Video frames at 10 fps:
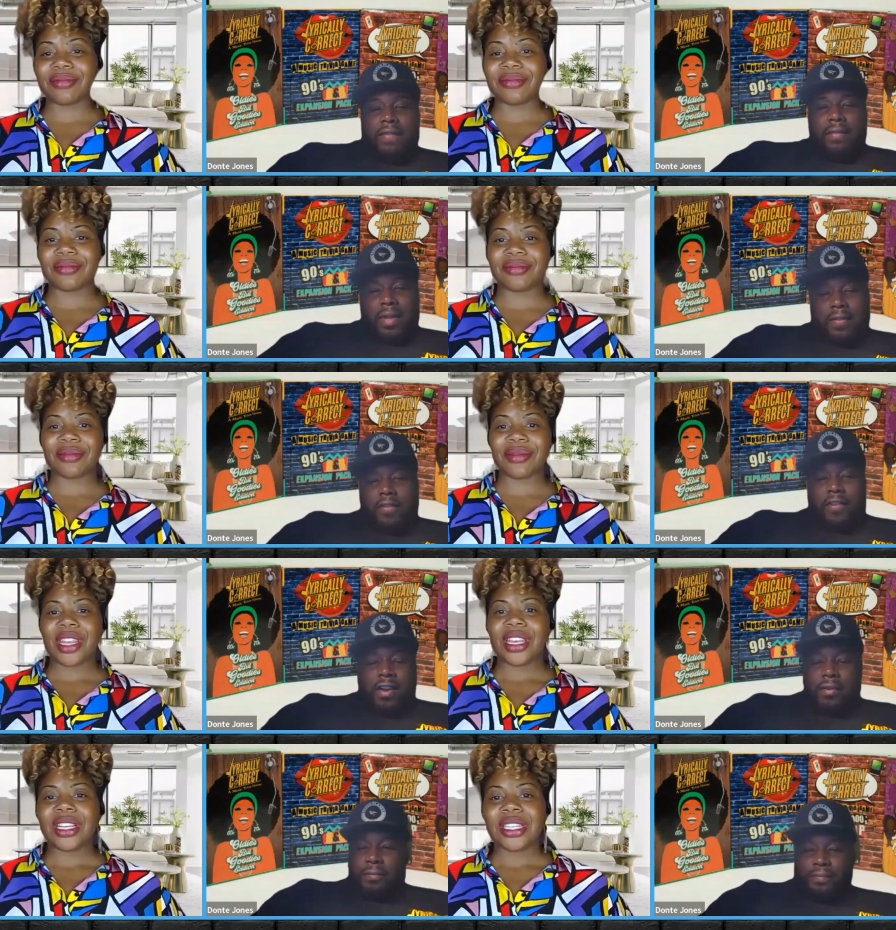Speaker 1: me, for real.
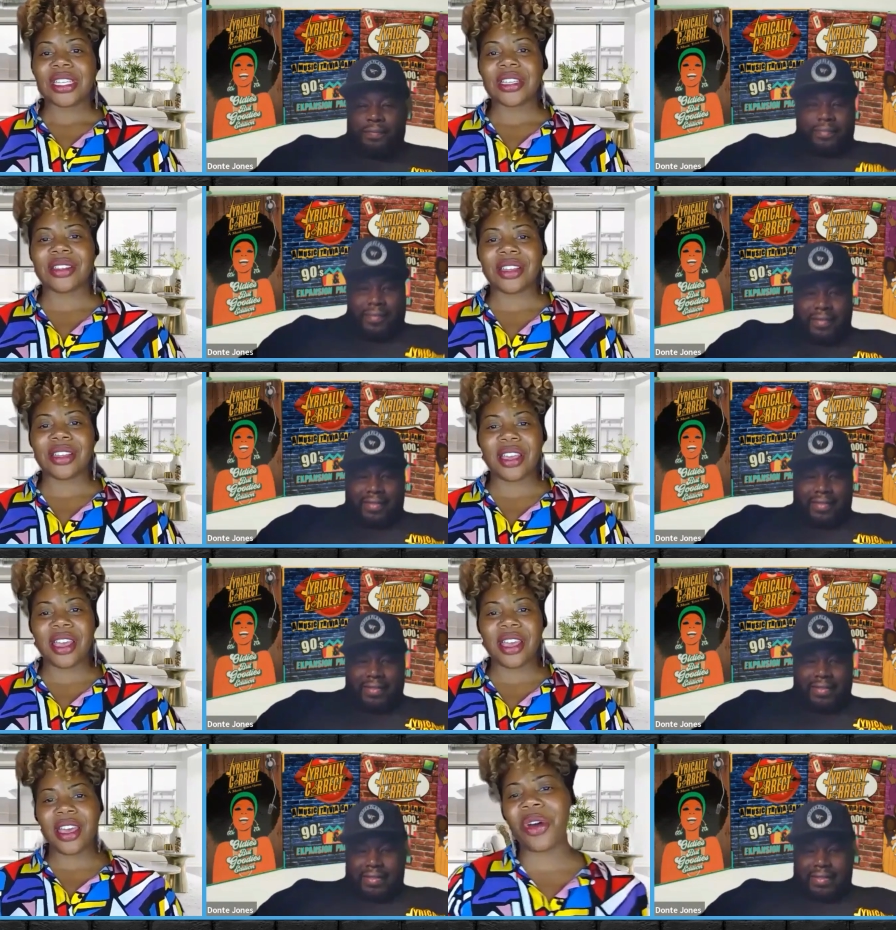
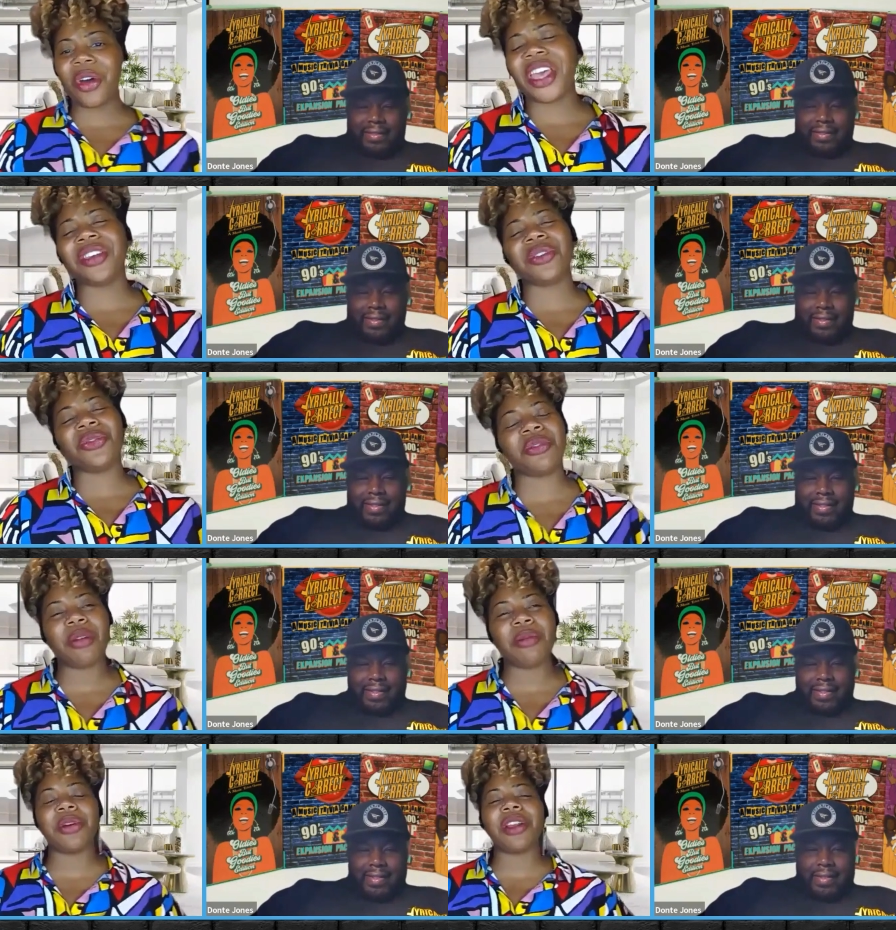
Speaker 2: Yeah, no, thank you for
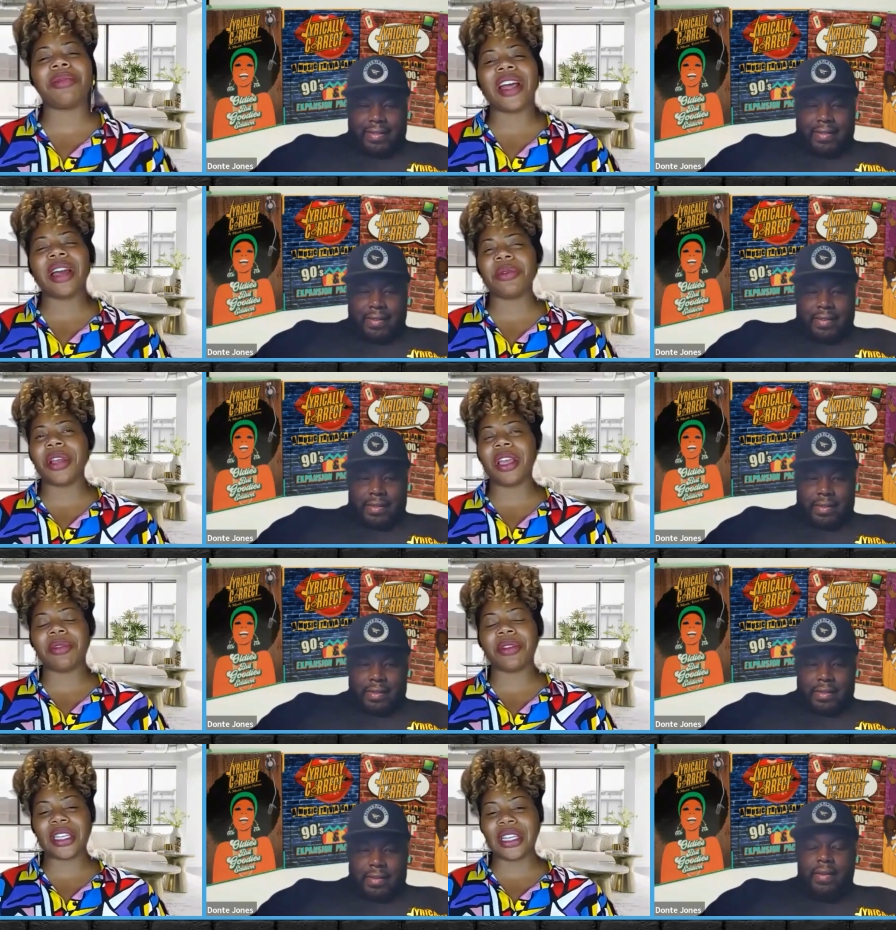coming on. I'm glad we were able
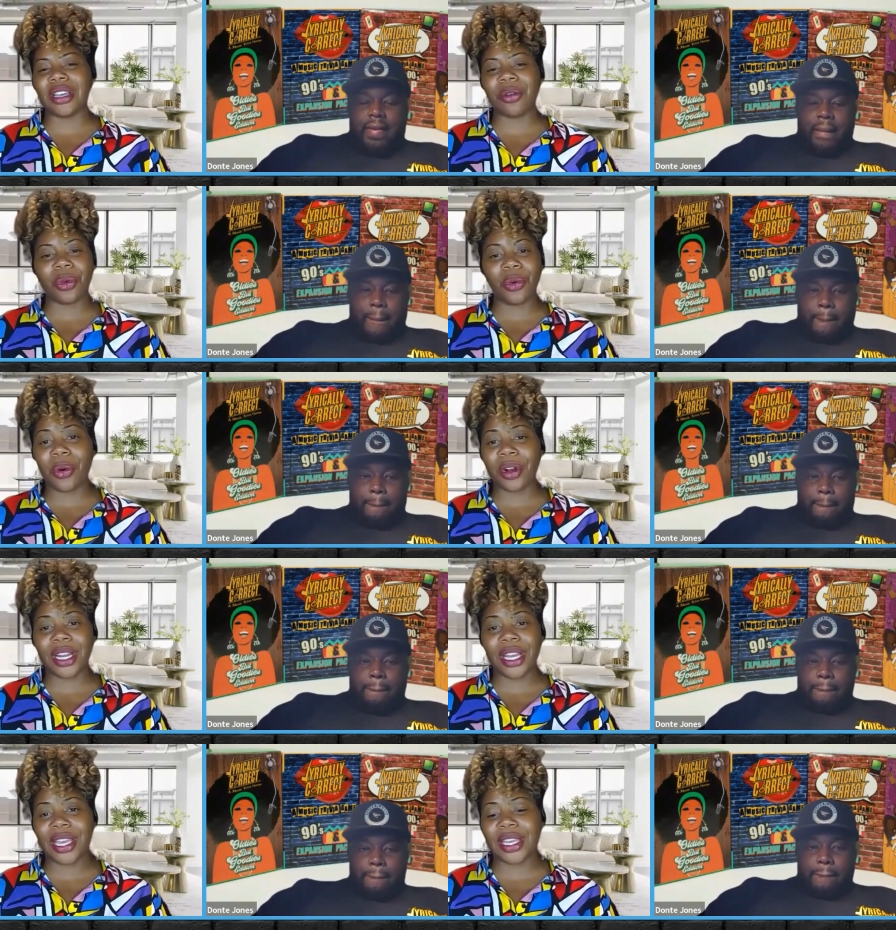to
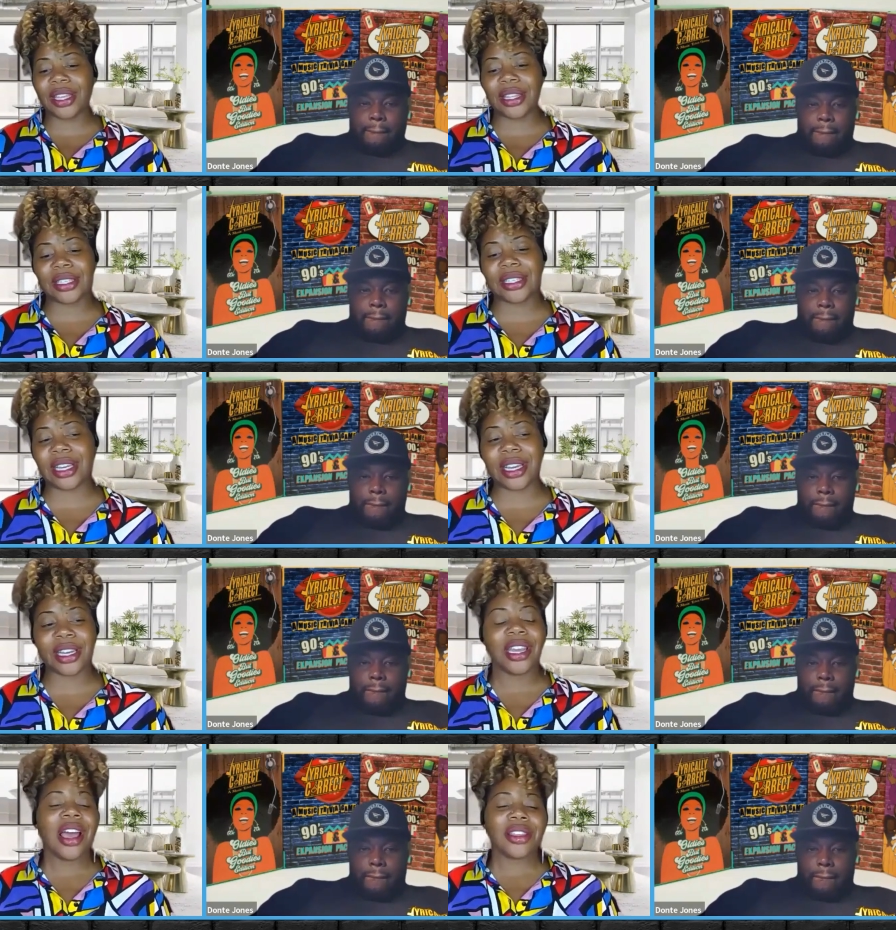coordinate and get this done.
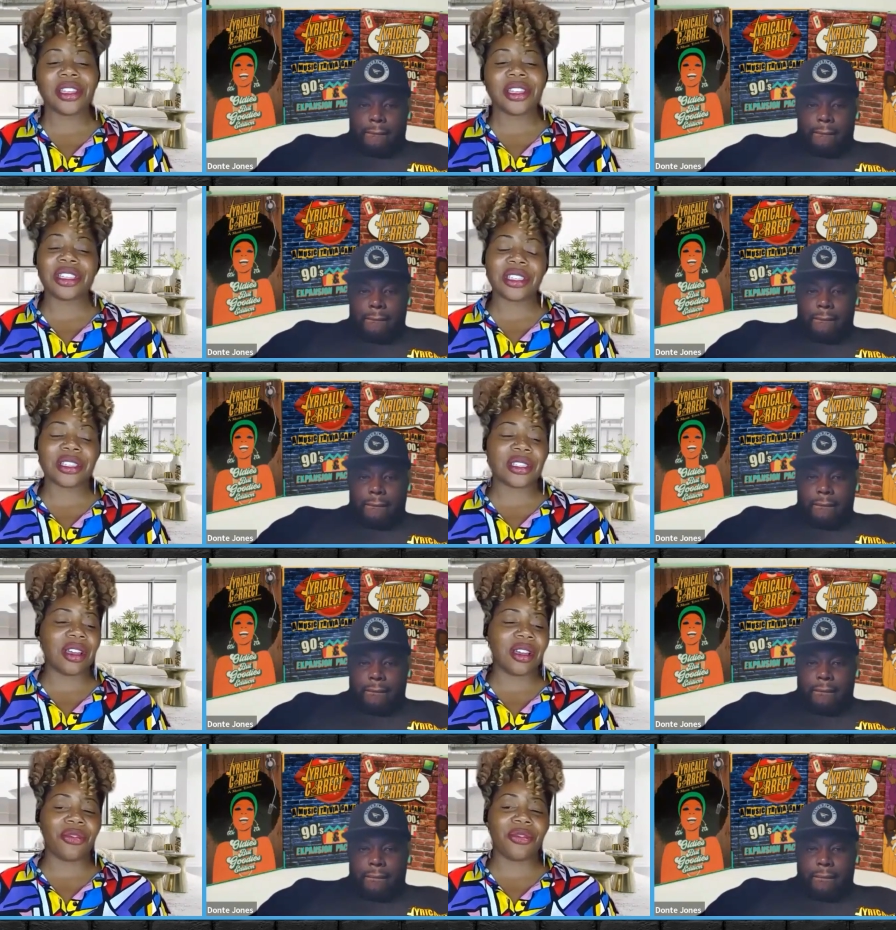This is
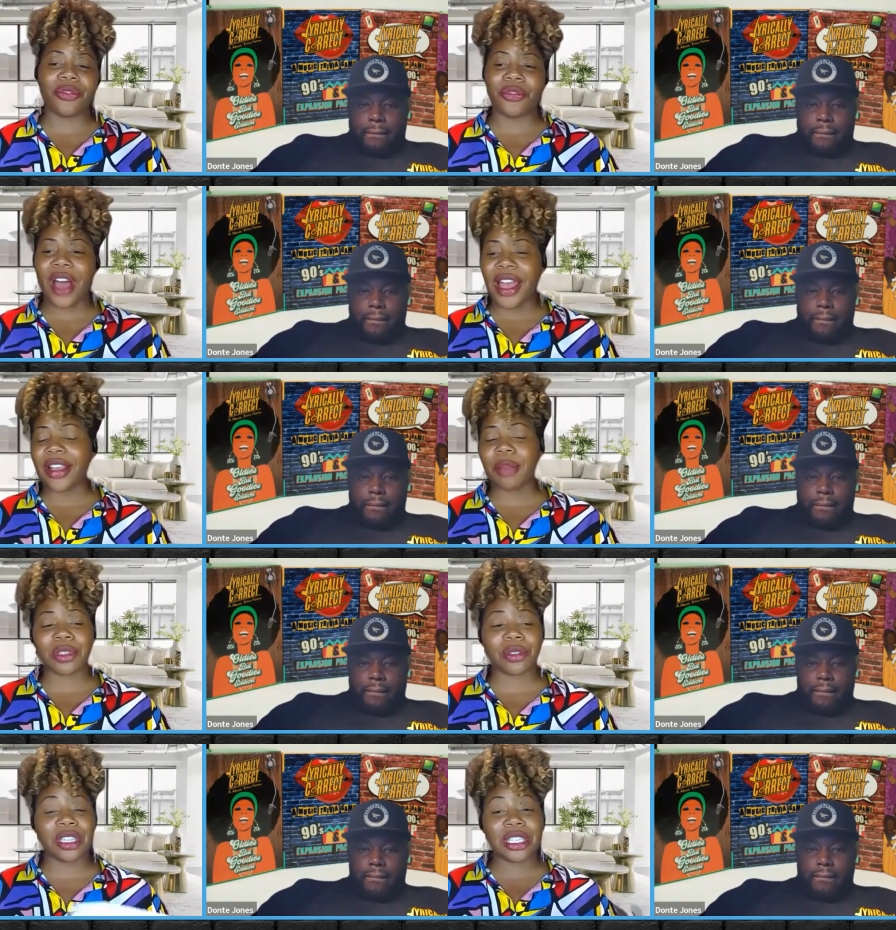a fire
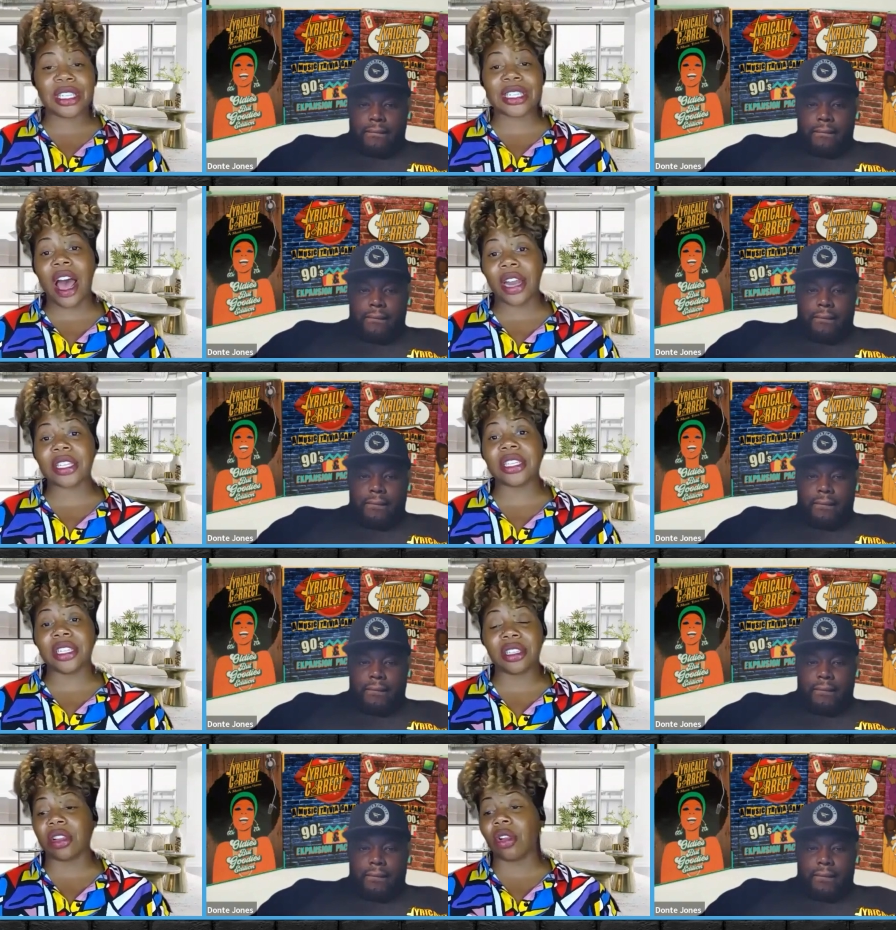episode. This is
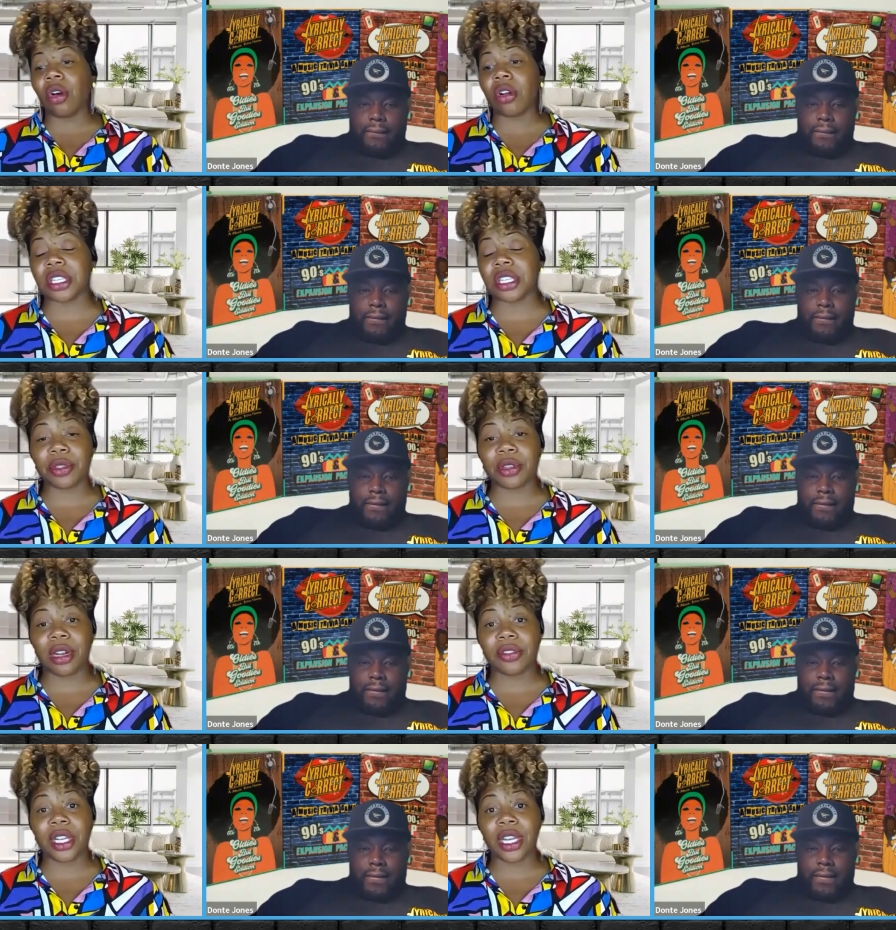the longest episode I've
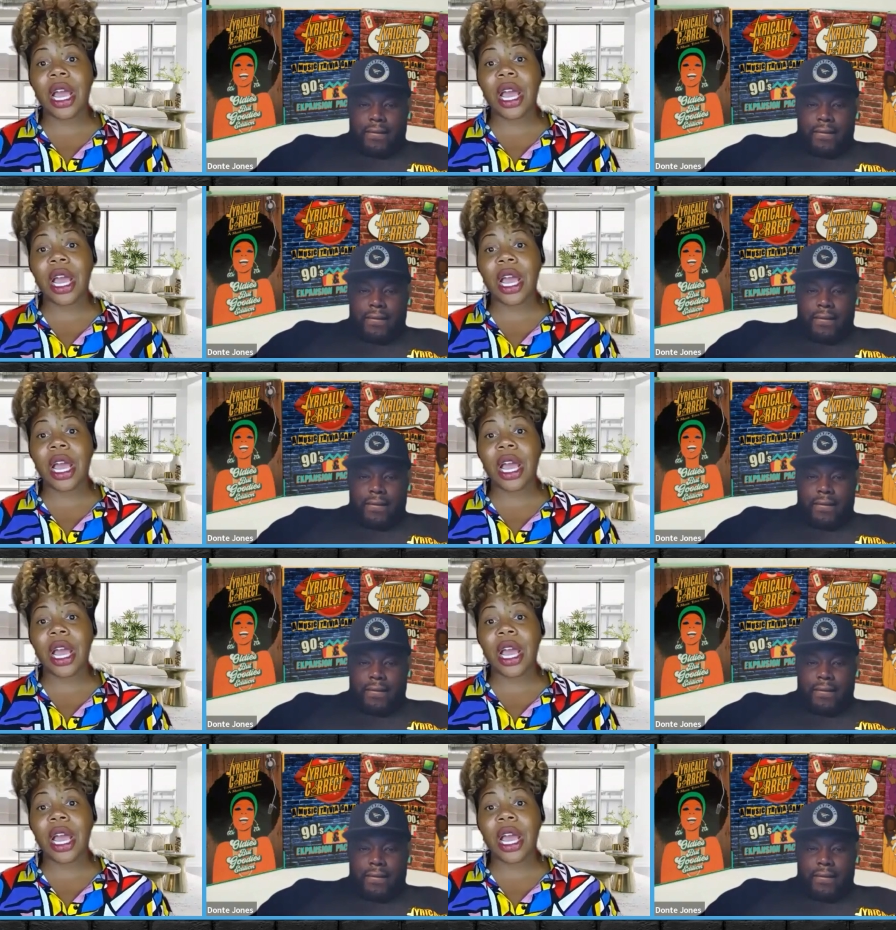ever done,